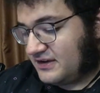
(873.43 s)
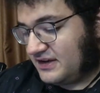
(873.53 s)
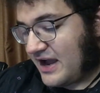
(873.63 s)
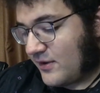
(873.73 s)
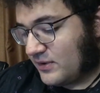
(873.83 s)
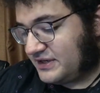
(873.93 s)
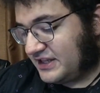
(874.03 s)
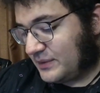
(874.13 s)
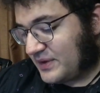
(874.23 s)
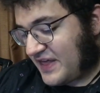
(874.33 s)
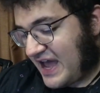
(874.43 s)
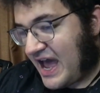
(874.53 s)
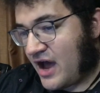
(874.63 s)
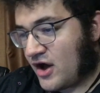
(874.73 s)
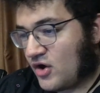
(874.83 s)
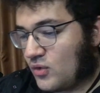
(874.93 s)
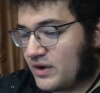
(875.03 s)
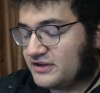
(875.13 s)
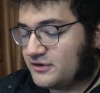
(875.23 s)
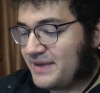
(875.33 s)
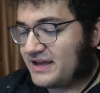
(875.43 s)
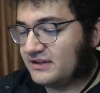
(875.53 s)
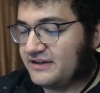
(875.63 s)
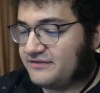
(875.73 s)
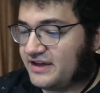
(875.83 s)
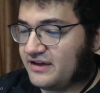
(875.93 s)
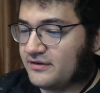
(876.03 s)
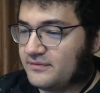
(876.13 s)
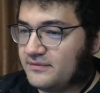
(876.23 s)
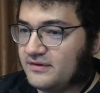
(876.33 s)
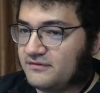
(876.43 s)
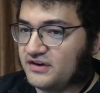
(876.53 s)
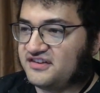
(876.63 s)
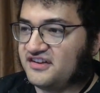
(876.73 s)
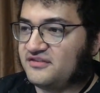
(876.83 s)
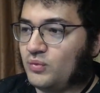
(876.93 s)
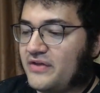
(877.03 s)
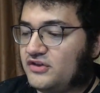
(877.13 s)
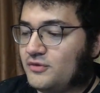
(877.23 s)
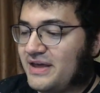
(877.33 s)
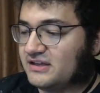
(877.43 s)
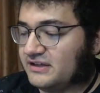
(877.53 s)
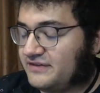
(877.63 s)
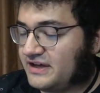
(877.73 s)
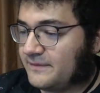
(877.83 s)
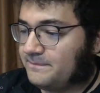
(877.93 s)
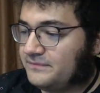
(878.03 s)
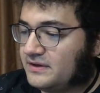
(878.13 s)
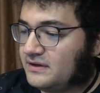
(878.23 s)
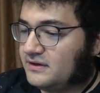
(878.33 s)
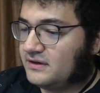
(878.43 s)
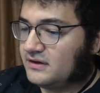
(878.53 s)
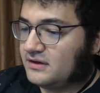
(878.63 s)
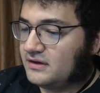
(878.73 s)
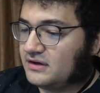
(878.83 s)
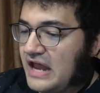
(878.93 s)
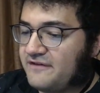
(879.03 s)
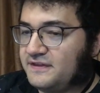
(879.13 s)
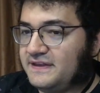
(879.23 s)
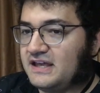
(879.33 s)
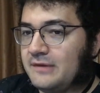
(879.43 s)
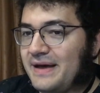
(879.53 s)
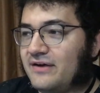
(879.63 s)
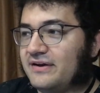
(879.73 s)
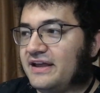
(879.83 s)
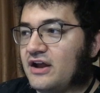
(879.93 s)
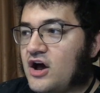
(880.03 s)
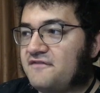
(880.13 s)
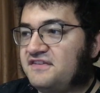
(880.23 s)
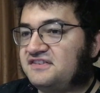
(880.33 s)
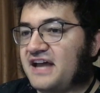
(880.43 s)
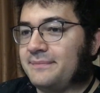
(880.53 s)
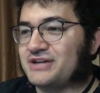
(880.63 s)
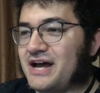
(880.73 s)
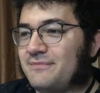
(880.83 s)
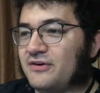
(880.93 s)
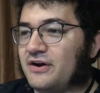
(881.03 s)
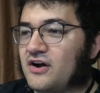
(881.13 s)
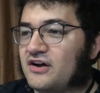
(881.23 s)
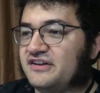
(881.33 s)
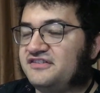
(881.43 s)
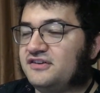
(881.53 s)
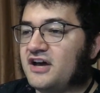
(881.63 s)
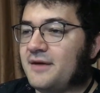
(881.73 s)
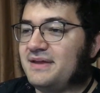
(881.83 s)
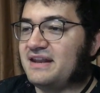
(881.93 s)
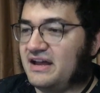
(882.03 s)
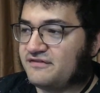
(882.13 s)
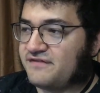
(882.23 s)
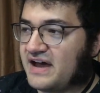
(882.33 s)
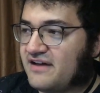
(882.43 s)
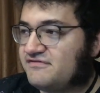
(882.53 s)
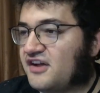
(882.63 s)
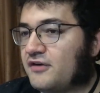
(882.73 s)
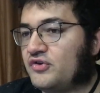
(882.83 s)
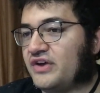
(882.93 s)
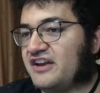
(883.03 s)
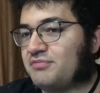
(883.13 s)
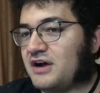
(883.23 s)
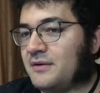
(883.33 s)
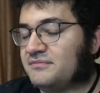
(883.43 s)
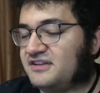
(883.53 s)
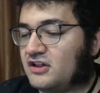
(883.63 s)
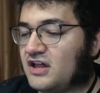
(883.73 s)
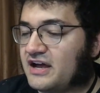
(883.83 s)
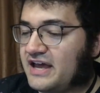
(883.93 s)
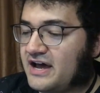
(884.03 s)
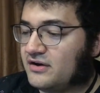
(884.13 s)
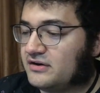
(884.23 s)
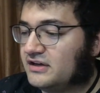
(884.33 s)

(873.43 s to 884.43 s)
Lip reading: Now we're dealing with how you make a living versus whether you make a living. Now, if you're thinking about an office type job for an artist, you come in 9 to 5, solve creative problems, and clock out.